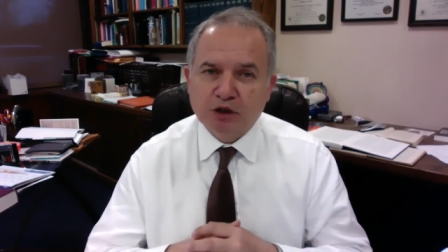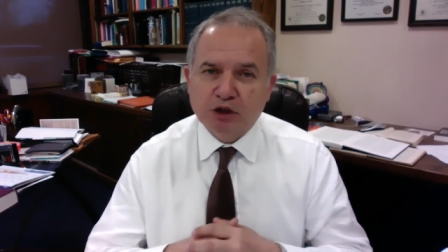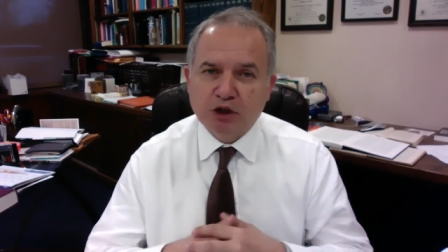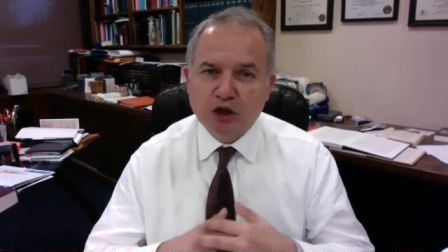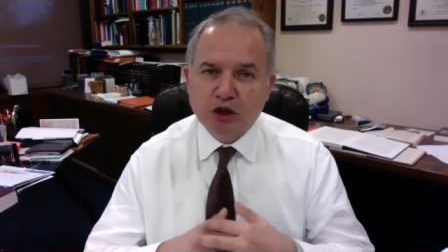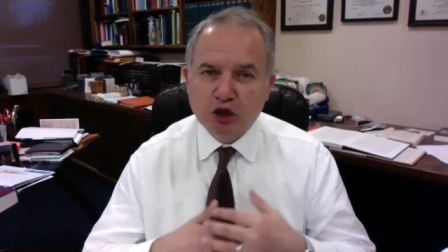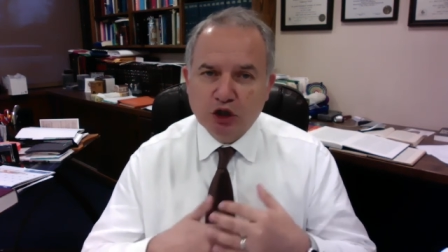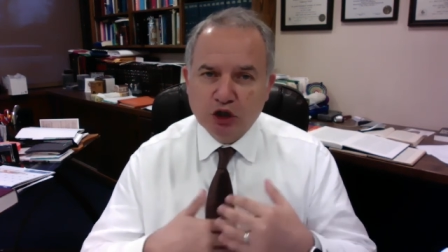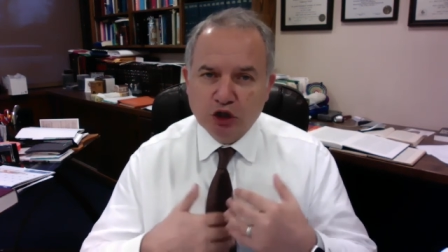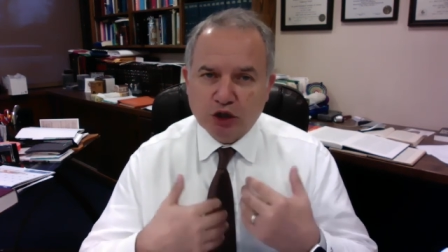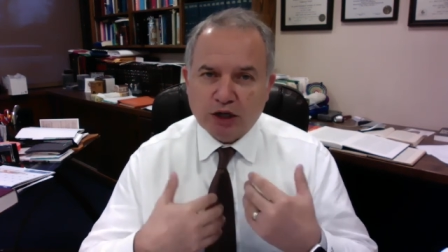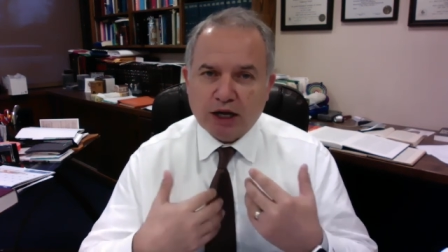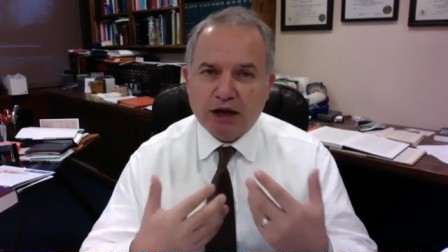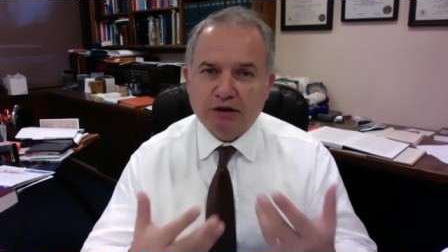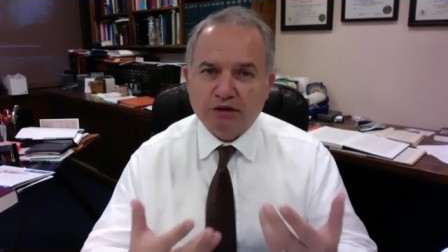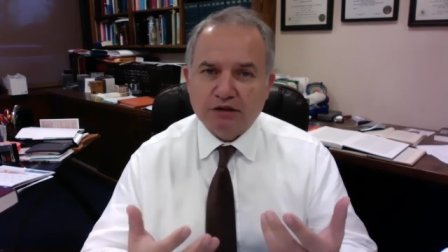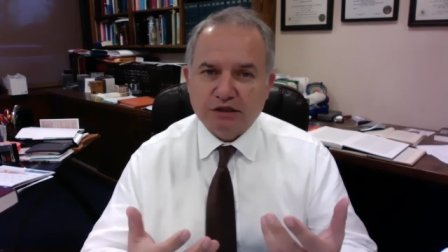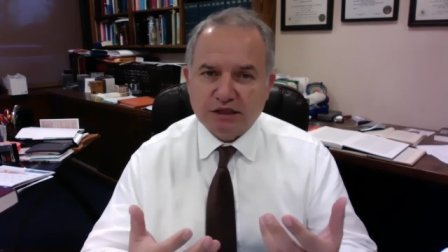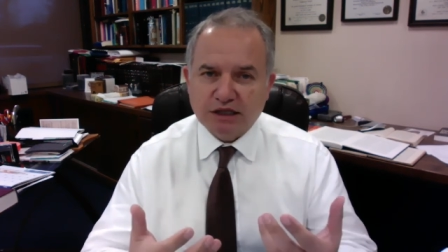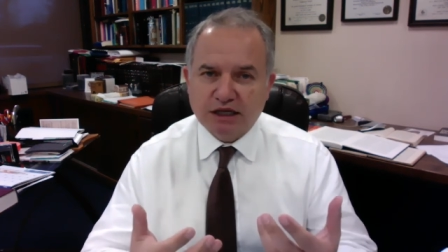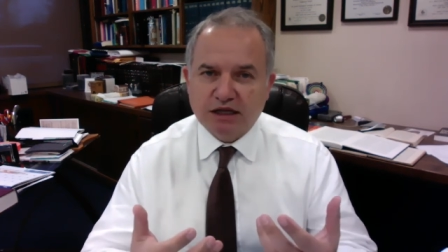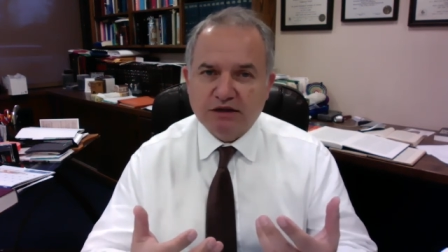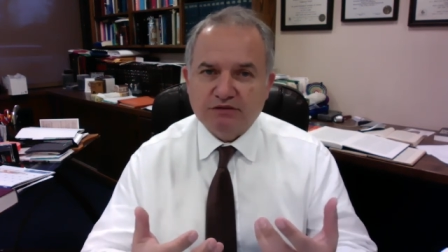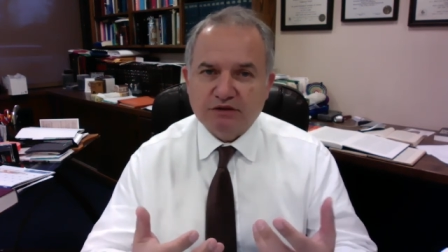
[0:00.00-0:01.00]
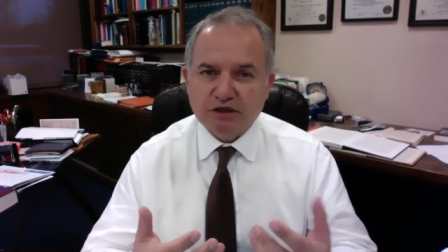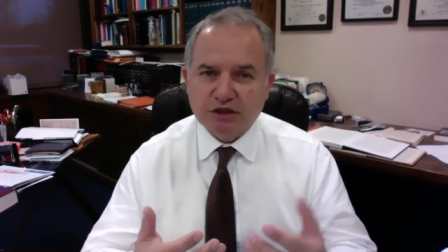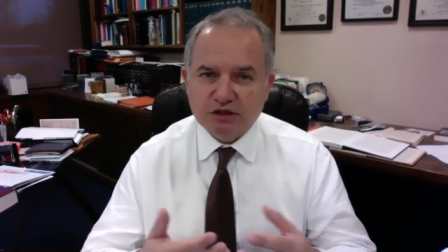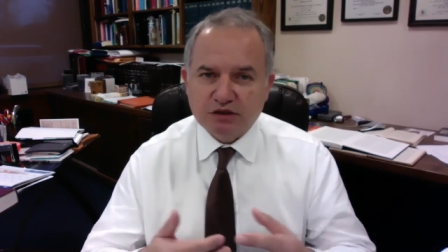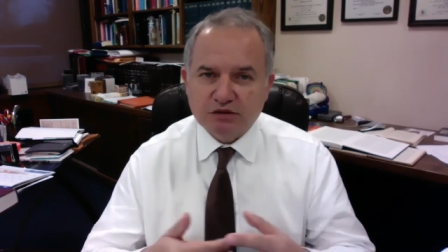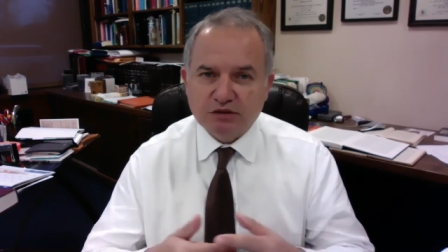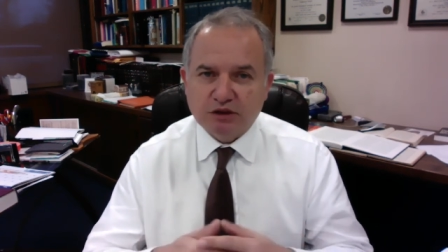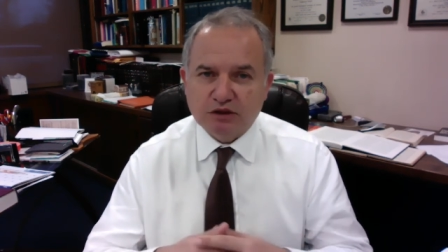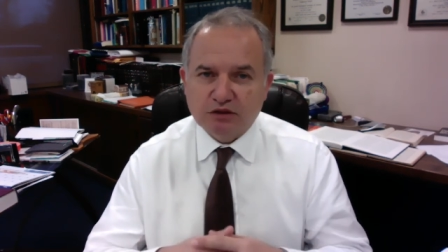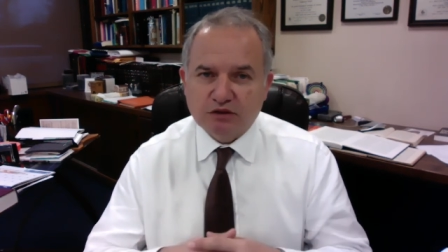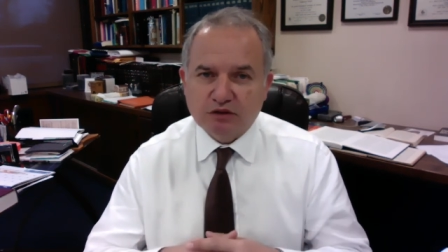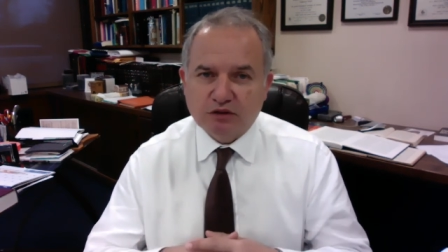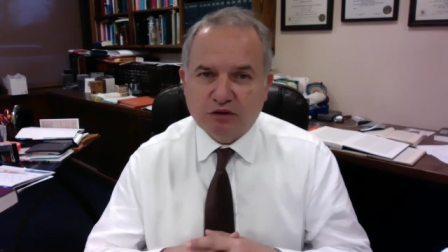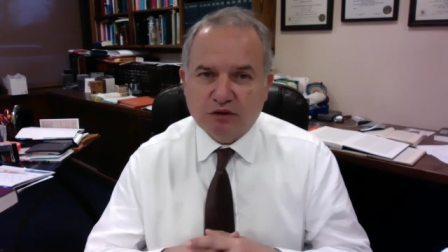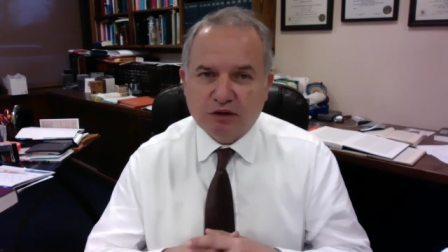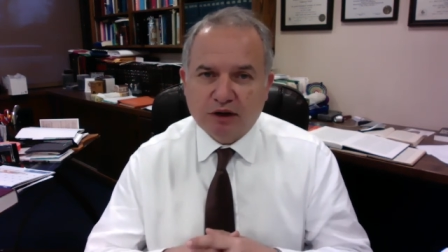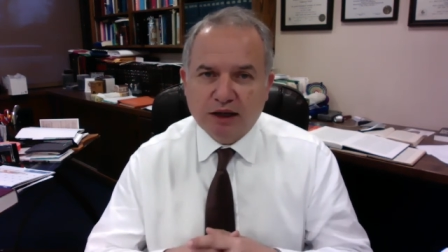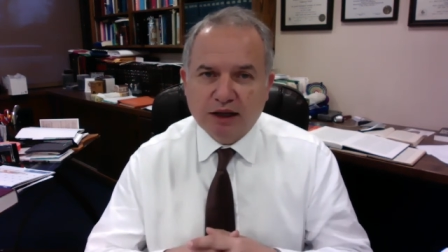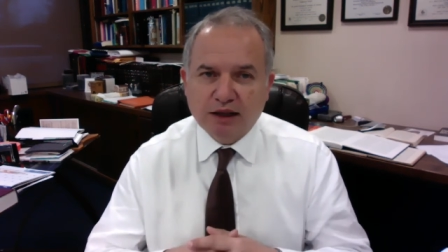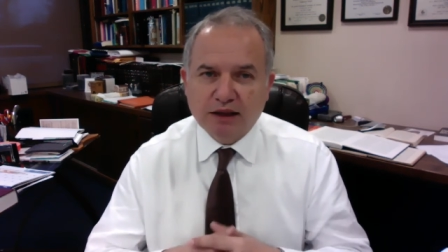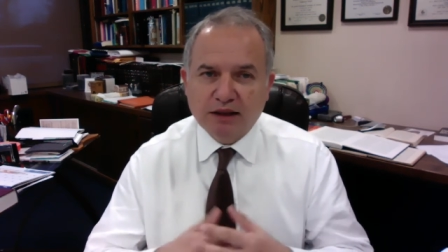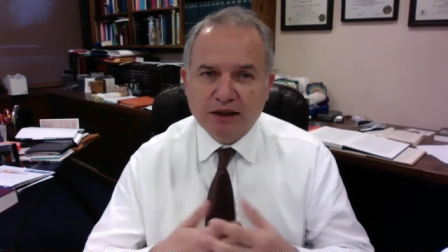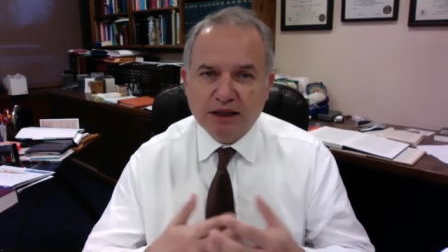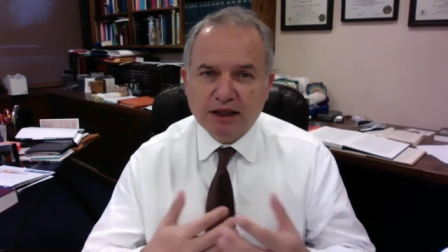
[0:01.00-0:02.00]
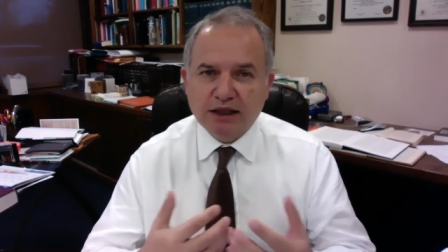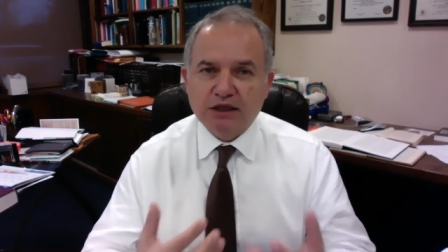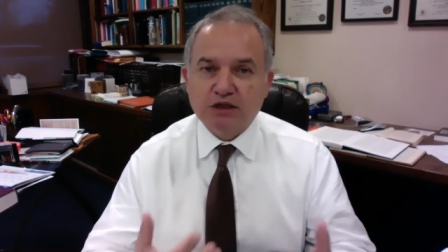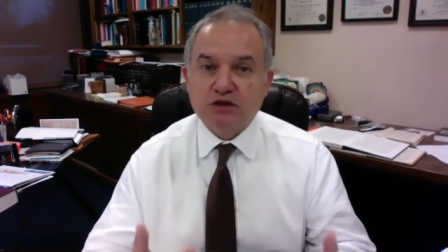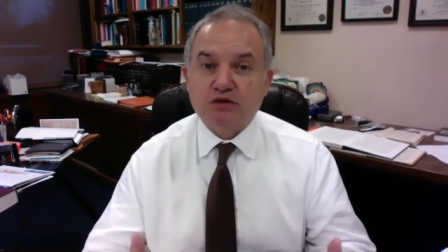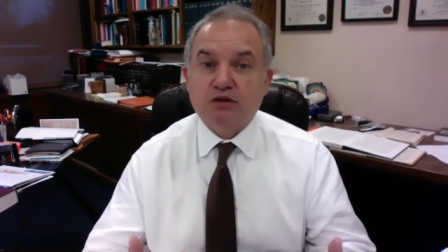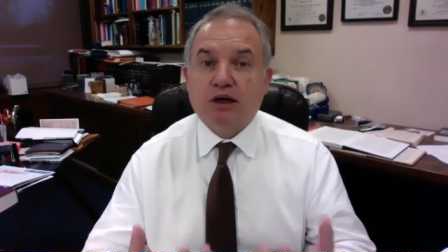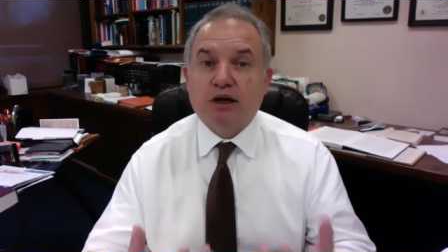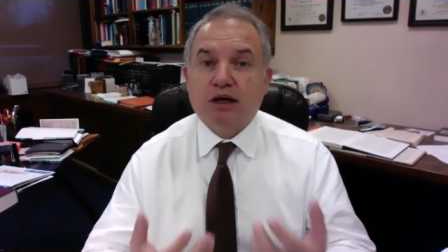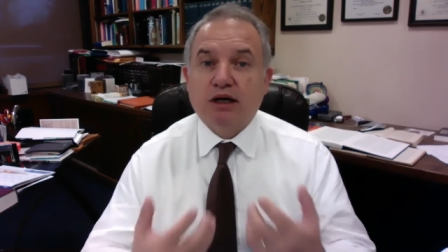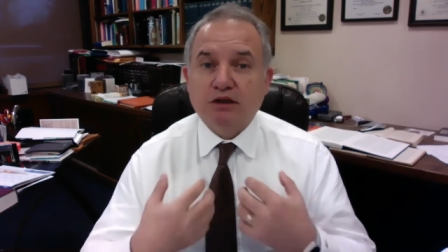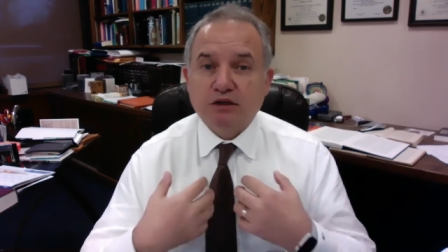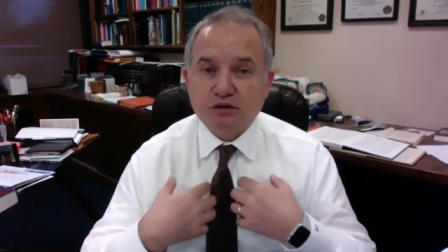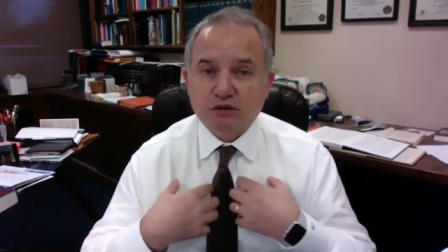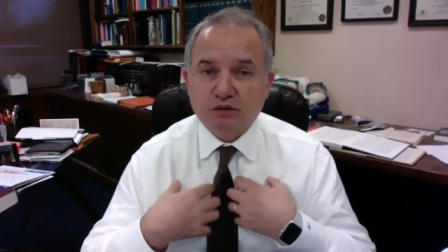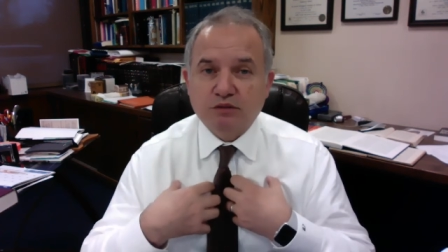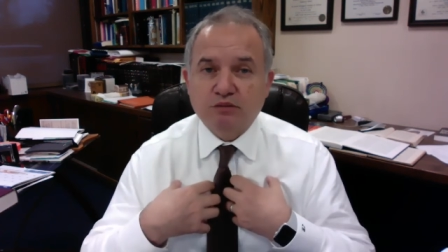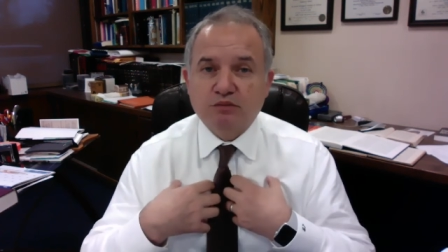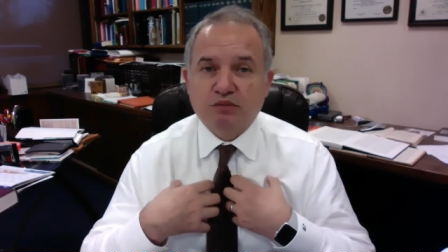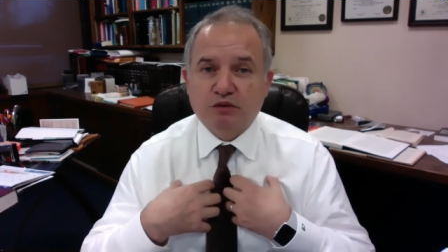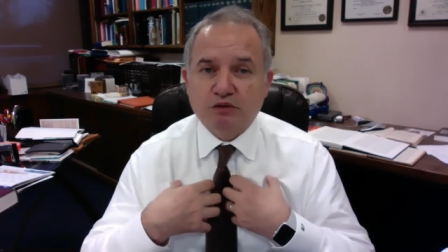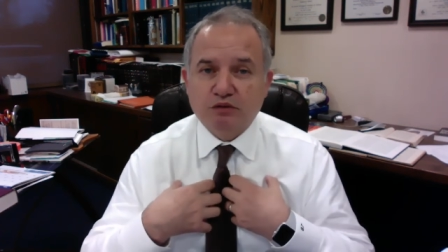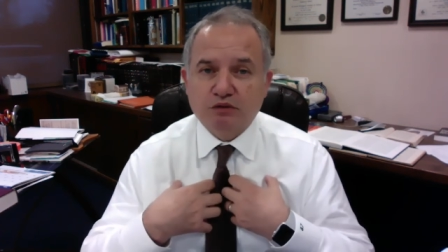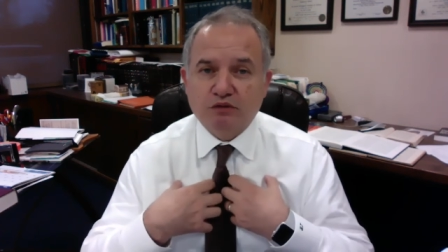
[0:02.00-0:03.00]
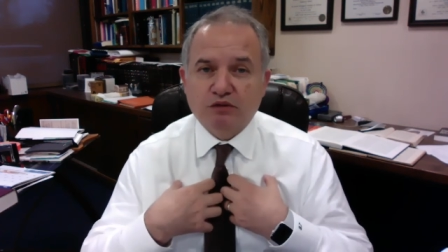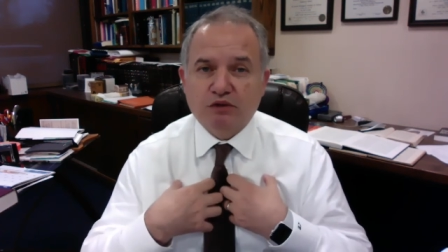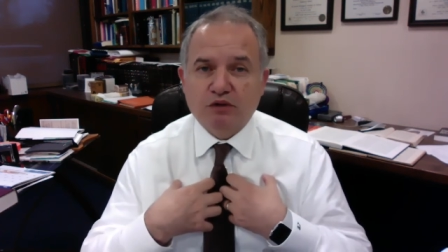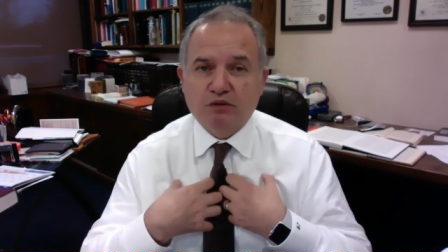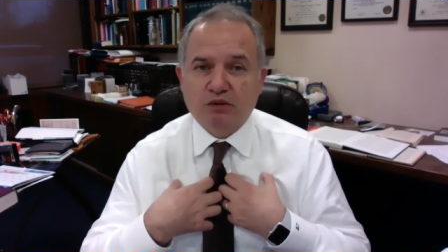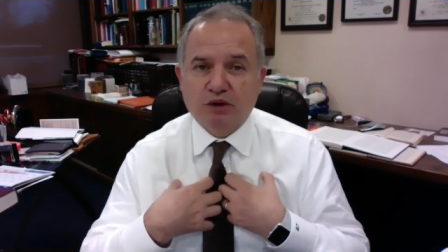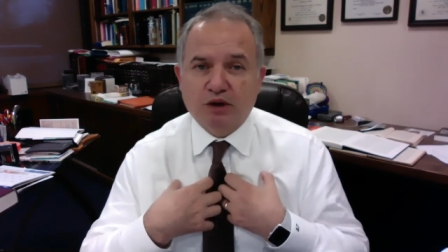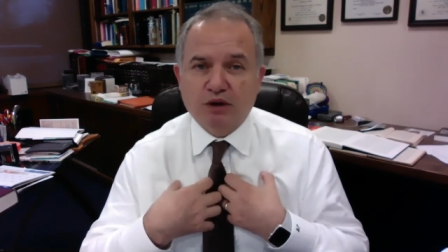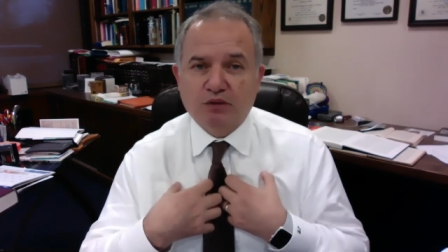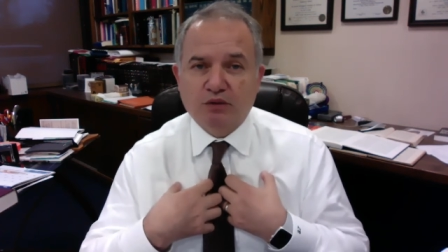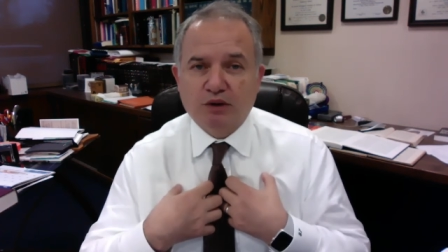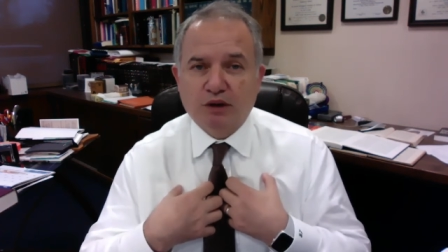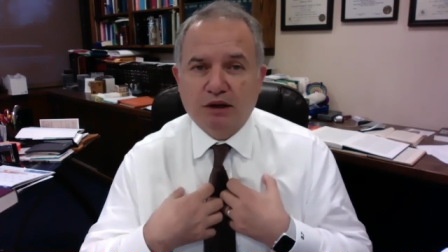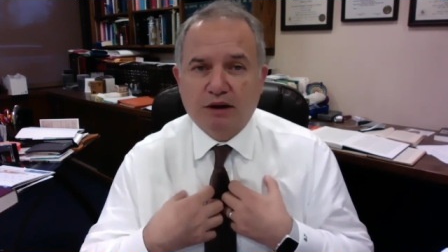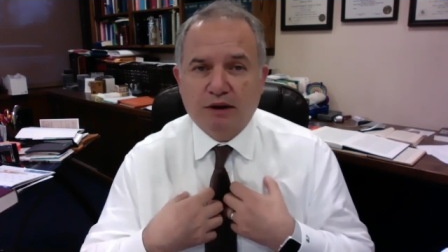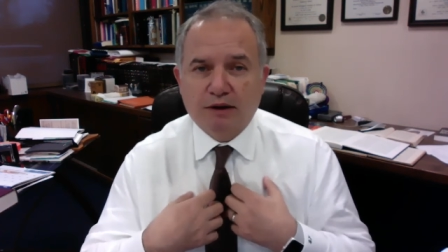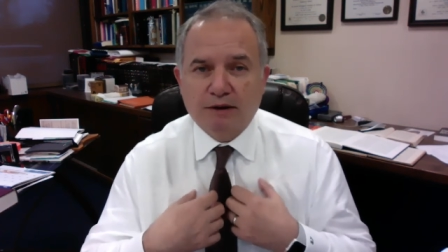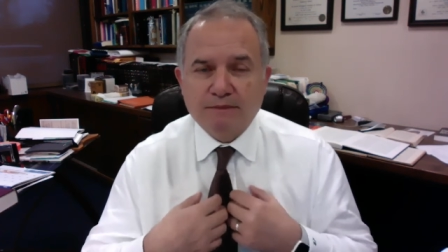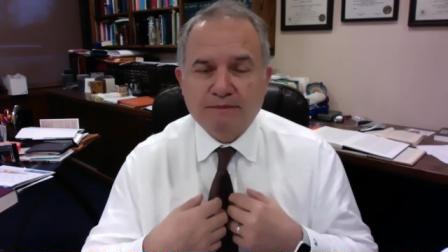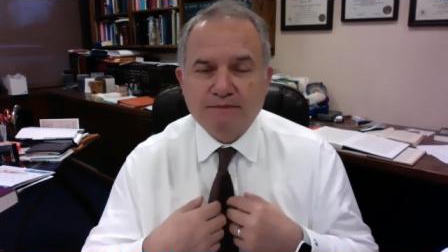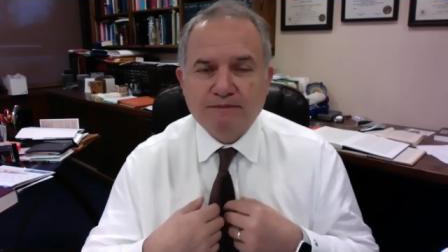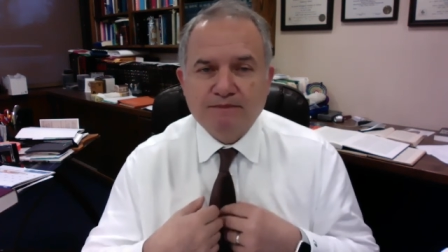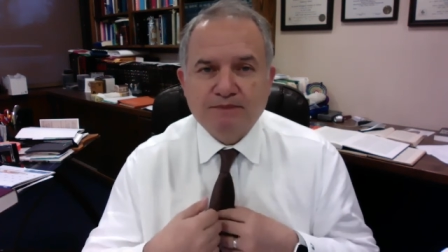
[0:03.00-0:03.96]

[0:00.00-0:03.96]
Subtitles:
look ourselves into the Torah and then trying to improve the way we are.